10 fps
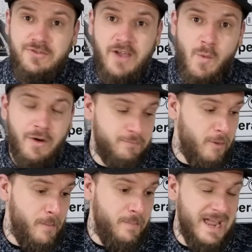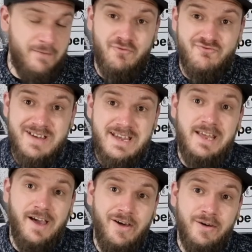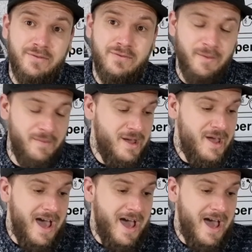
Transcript: no one's probably ever really heard of them.